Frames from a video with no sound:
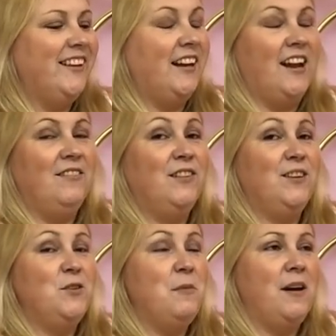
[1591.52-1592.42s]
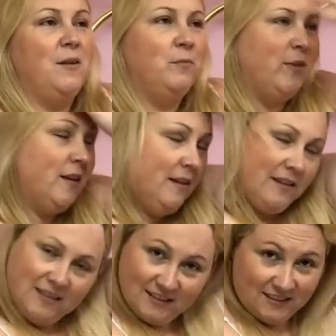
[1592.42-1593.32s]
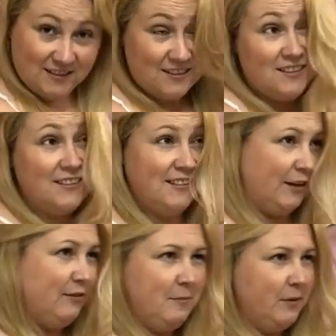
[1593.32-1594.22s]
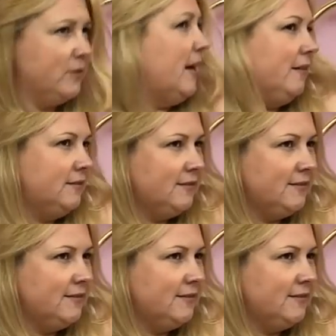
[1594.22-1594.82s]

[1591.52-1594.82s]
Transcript: And I'm going to do my selfie pose now.